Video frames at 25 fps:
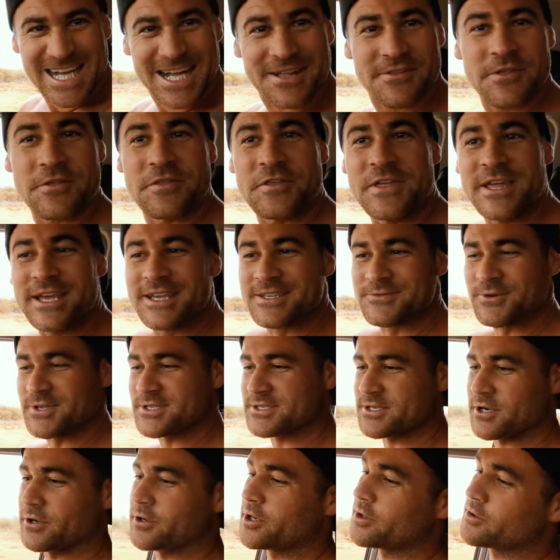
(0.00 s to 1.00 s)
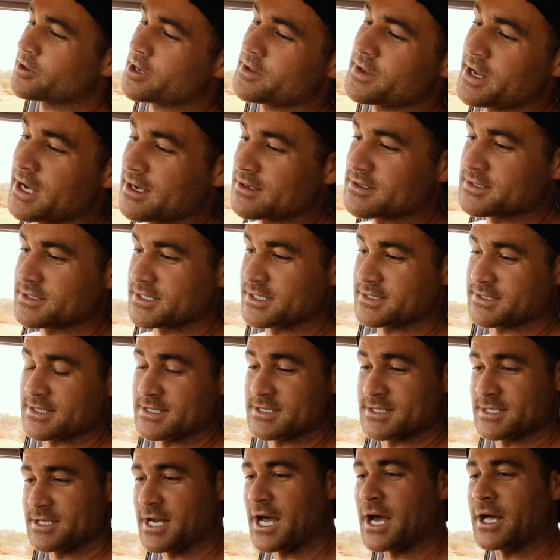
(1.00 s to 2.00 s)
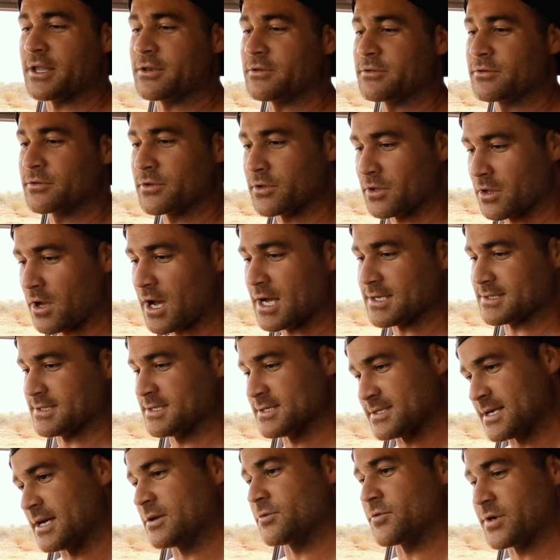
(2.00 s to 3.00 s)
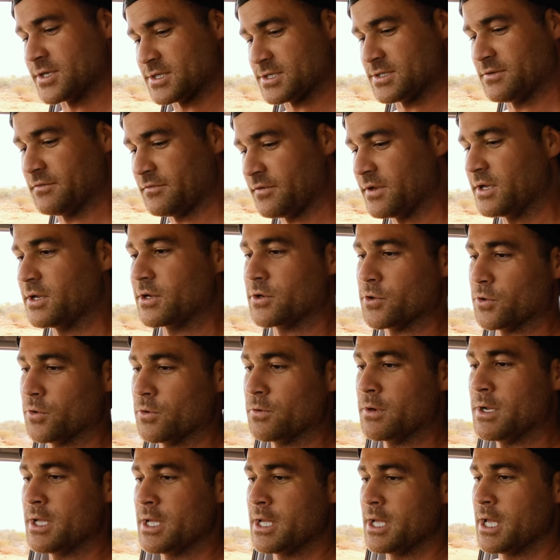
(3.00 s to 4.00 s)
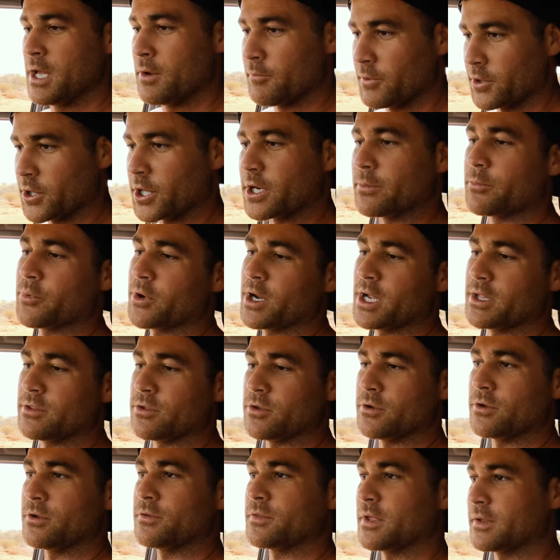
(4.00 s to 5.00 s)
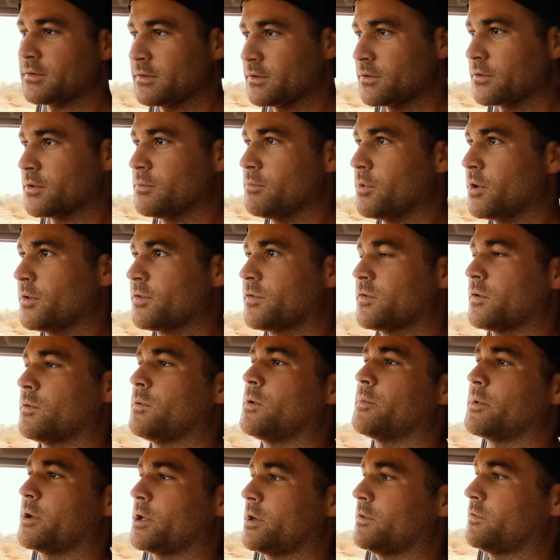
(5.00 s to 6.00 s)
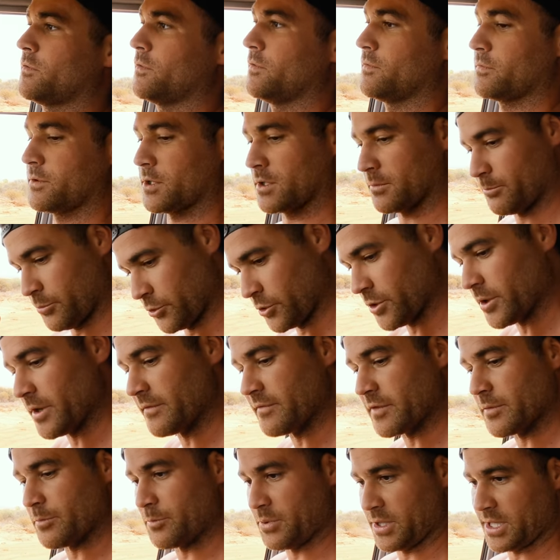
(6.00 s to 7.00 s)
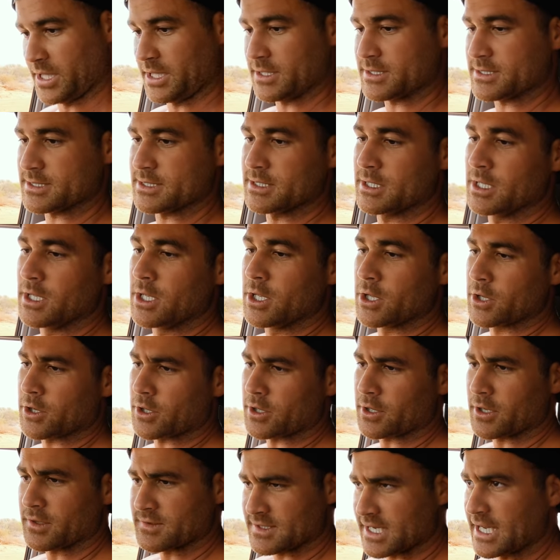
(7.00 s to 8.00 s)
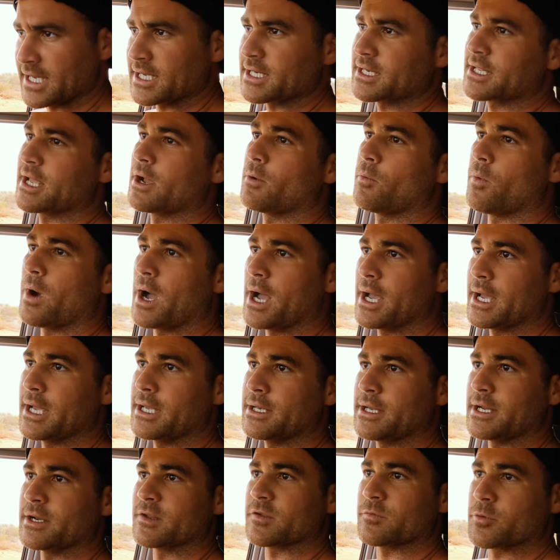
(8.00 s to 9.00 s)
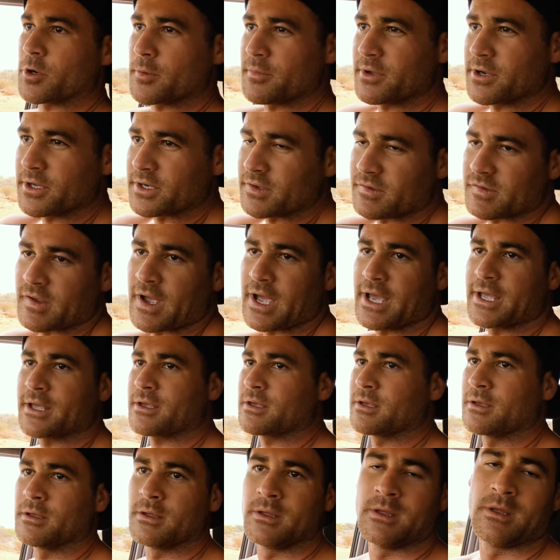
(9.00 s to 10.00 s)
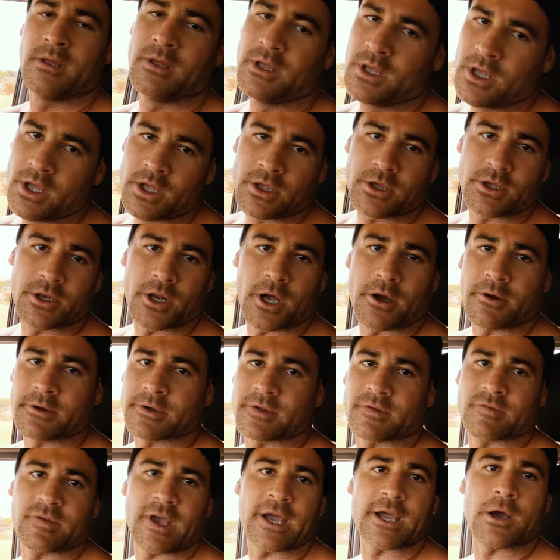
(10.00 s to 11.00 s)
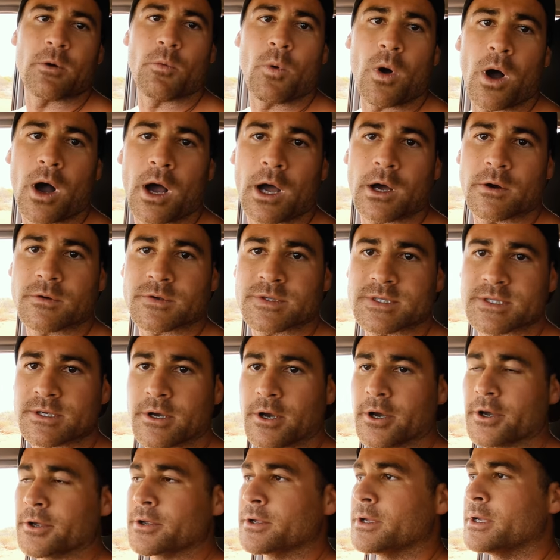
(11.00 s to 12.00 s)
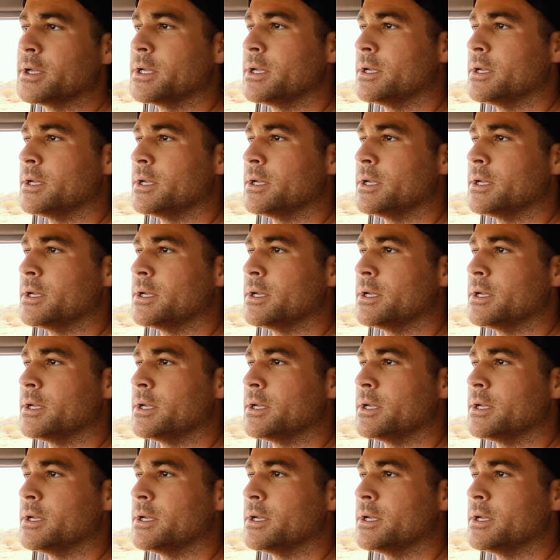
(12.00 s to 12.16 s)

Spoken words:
The thing is what's going on right now is this is an unlicensed, unregistered vehicle. We've got a brand new, they did all the mods, so what we've got to do is we've got to put her over the pits, got to go take it to get weighed, and it's probably going to take, you know, it could take a while, so.